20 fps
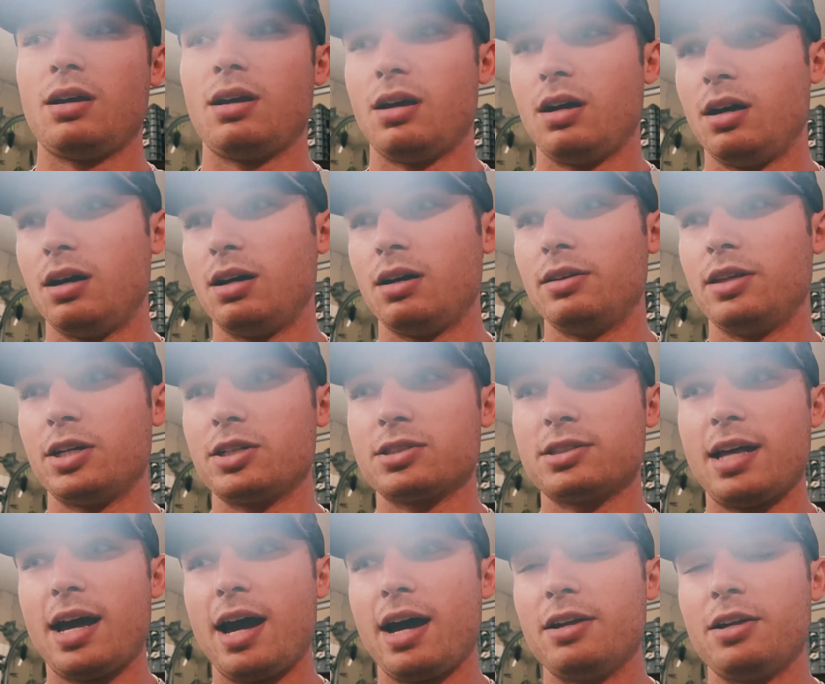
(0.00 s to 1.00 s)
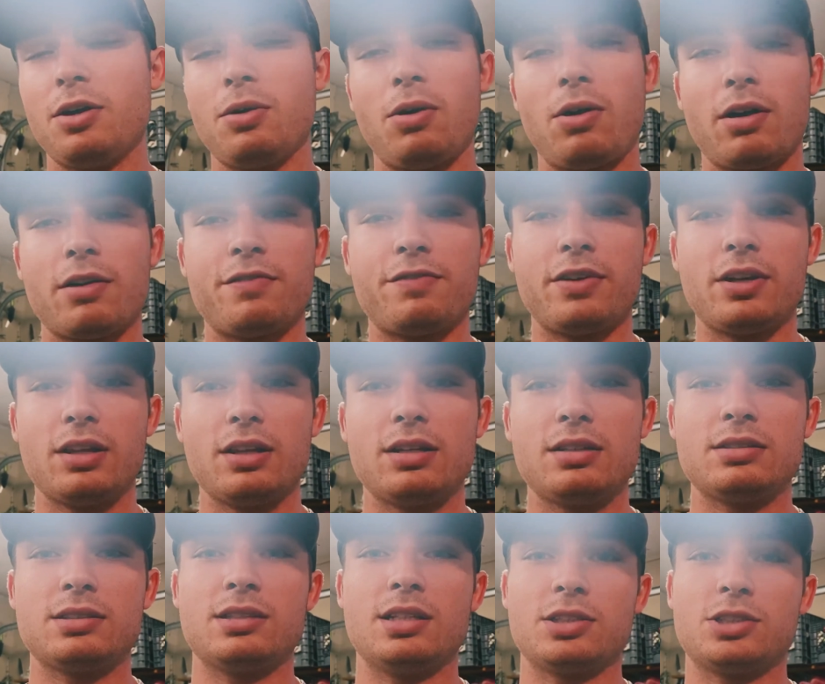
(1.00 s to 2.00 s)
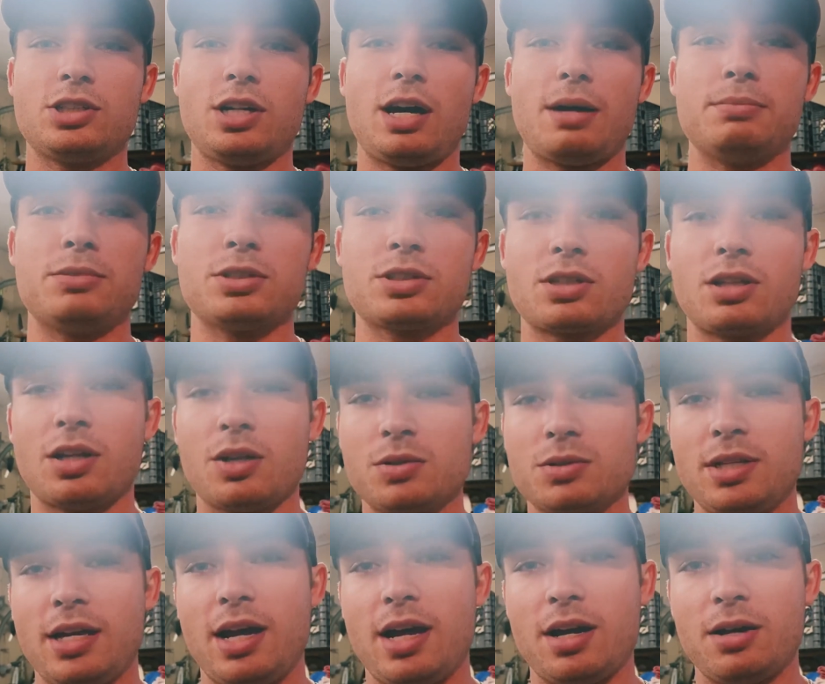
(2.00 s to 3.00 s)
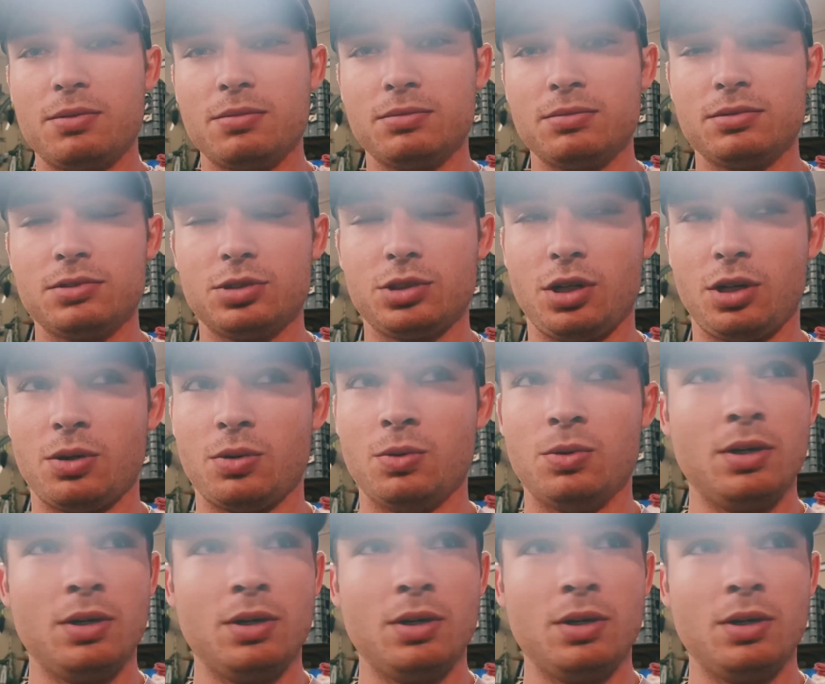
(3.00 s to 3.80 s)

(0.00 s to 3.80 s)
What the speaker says: there's that. No hard feelings. The shop just closed down, so